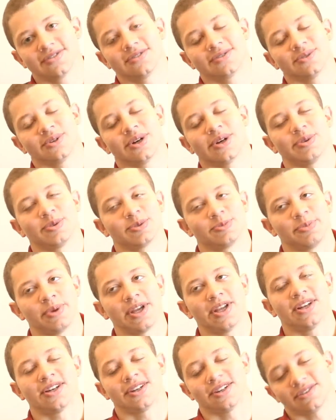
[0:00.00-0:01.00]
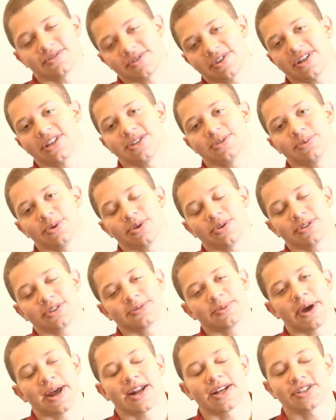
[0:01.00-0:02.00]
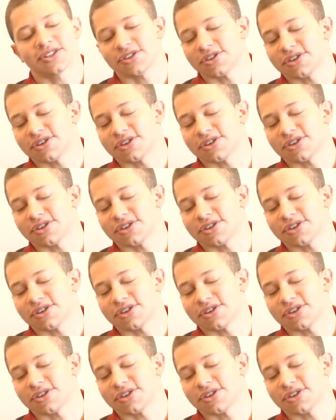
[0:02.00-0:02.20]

where he was beaten if he spoke Spanish.